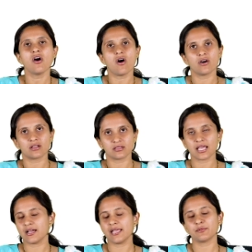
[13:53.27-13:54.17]
or the
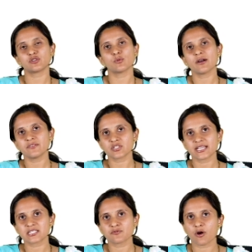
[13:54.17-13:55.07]
hematoma which
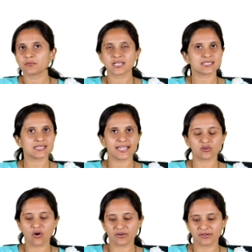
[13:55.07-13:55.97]
gets formed doesn't get
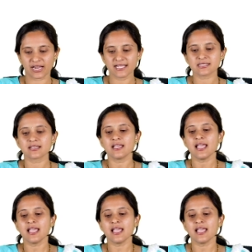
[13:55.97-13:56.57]
organized.